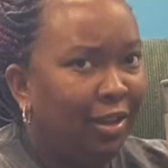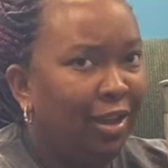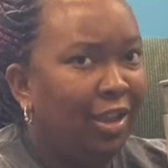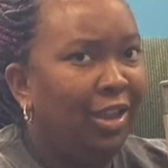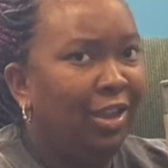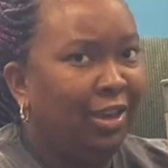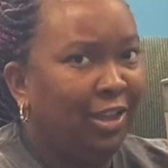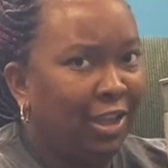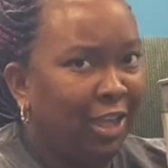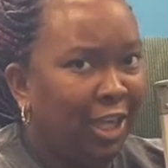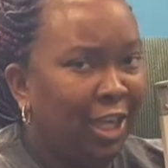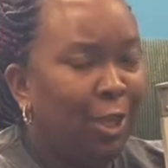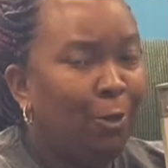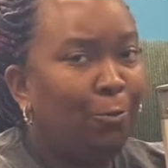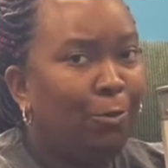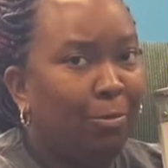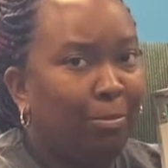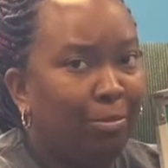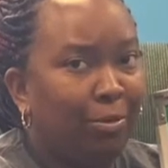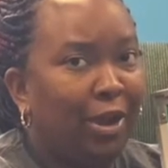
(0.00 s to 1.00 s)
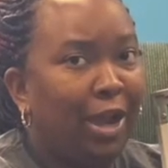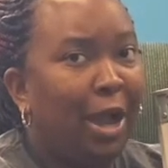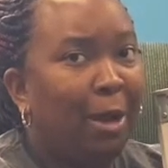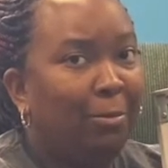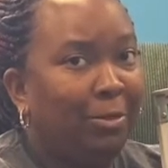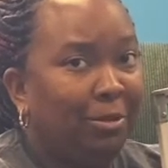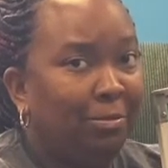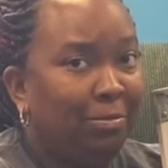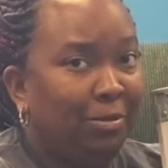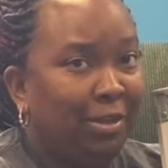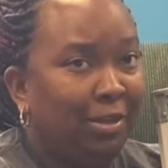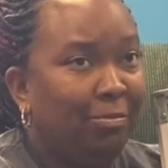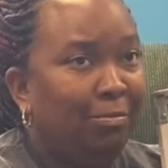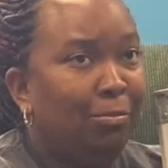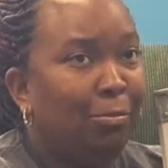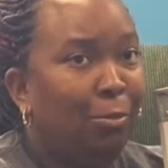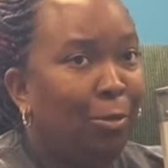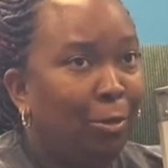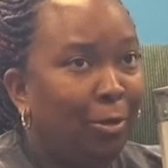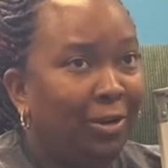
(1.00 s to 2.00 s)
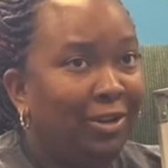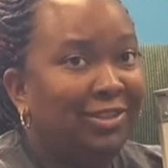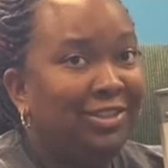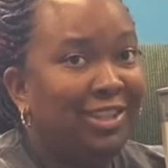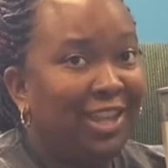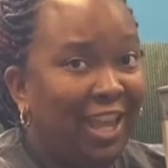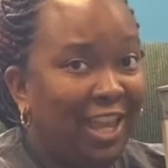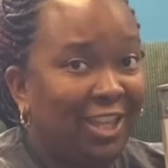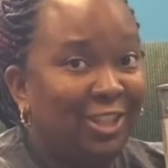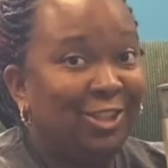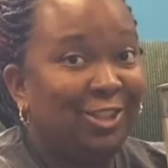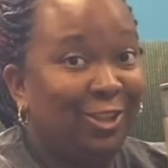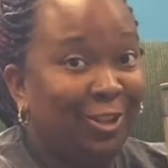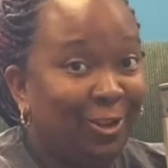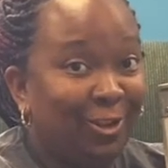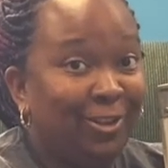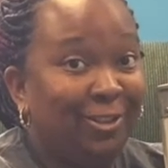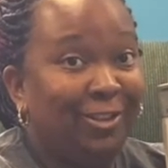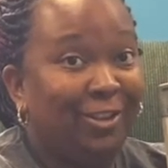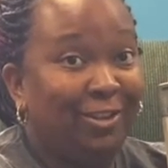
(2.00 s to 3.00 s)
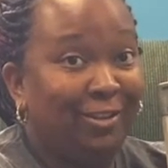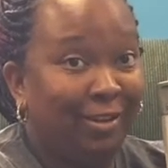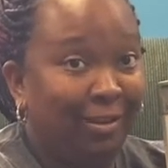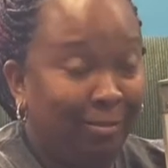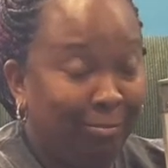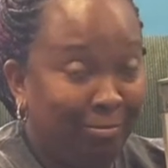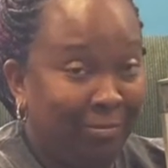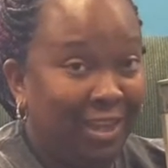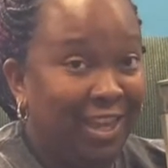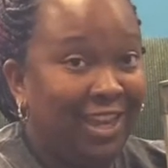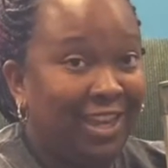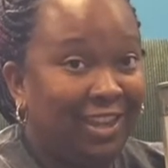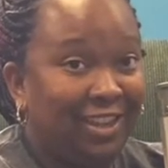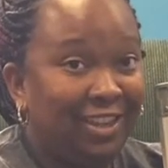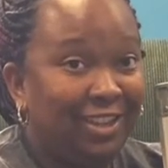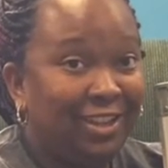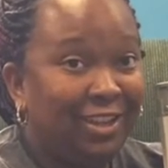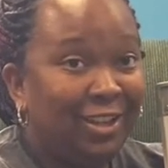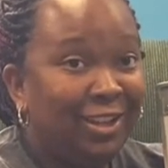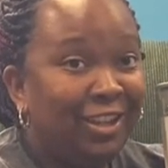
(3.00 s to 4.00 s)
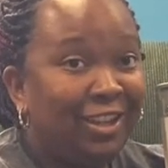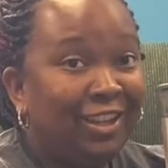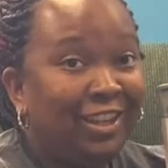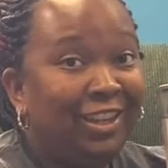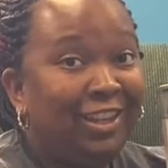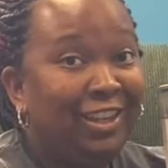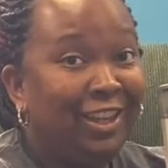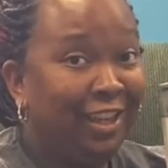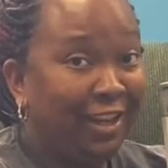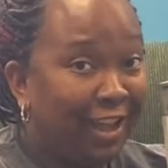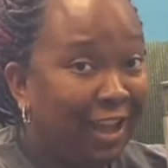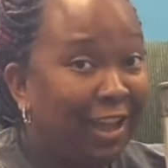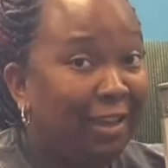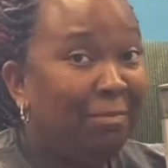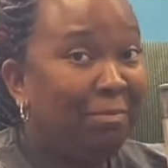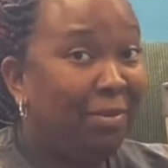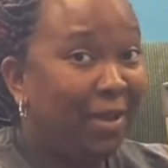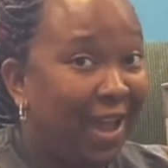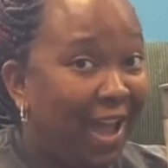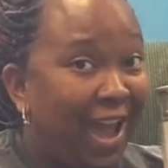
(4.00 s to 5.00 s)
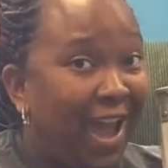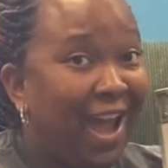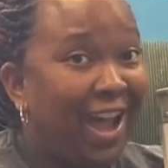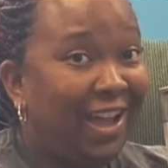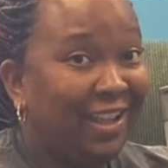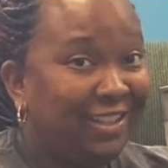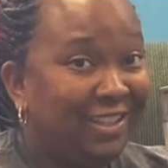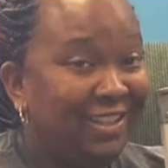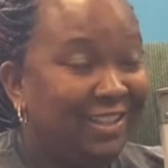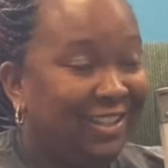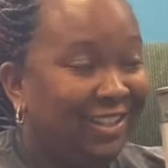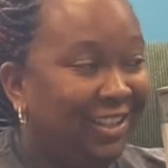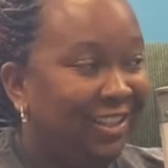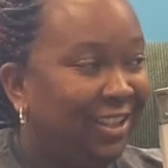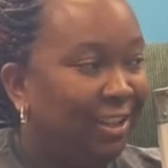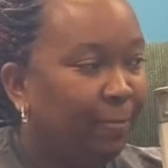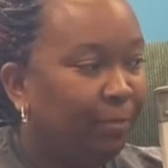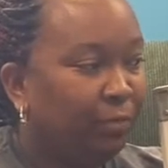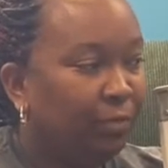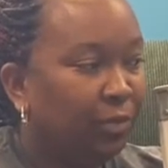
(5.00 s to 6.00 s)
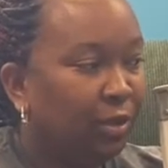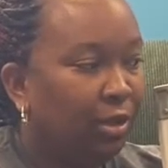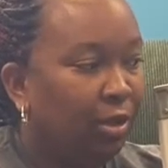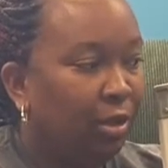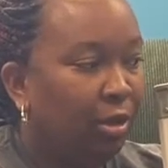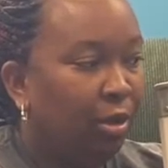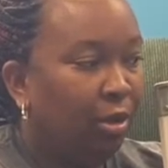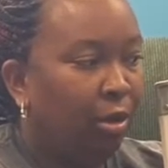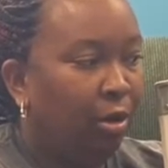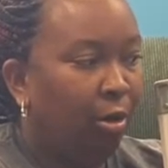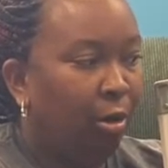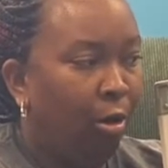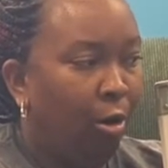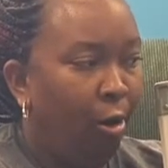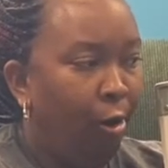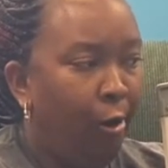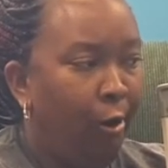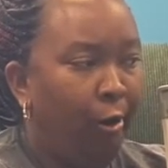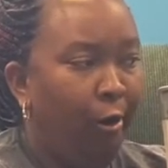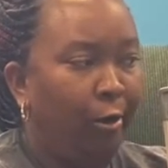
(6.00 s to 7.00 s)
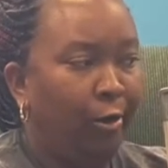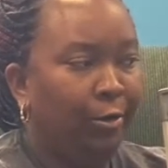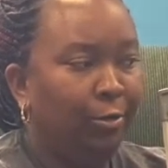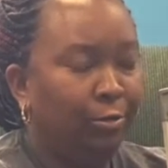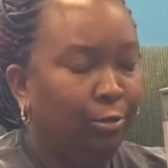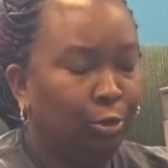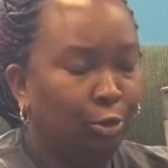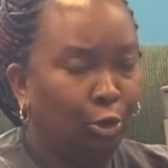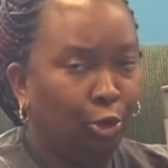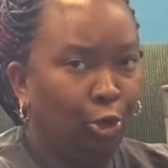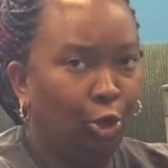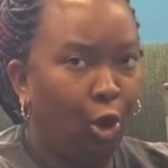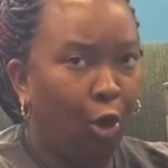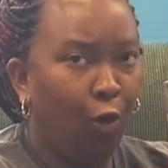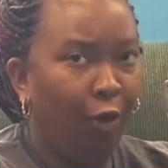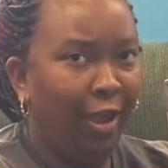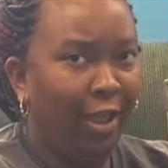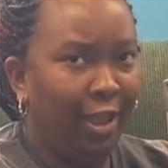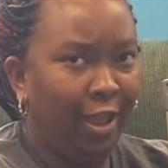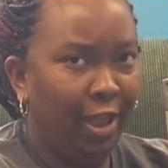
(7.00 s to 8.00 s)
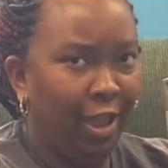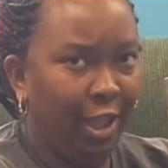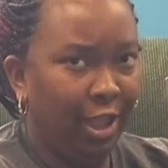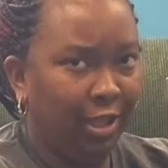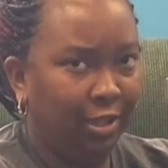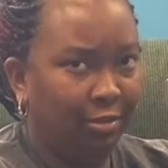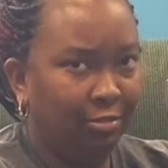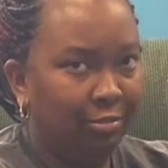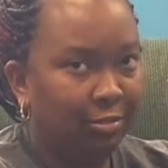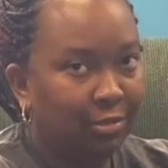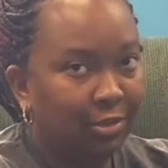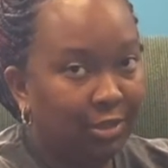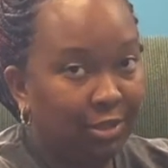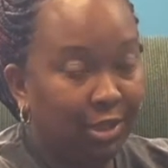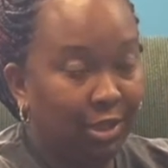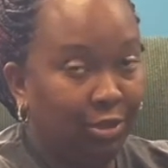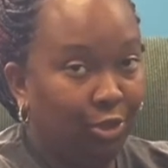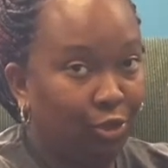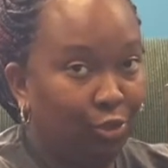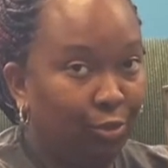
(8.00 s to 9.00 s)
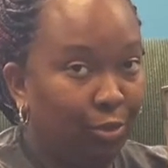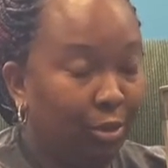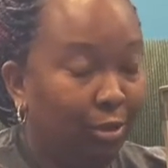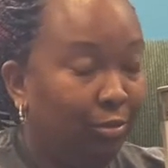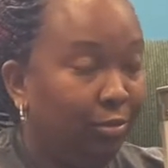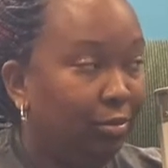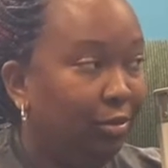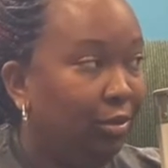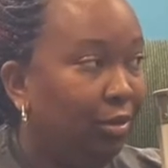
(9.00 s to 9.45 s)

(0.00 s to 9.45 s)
and he would probably be more tastier than me. Can I pass? Oh, go ahead, said the troll.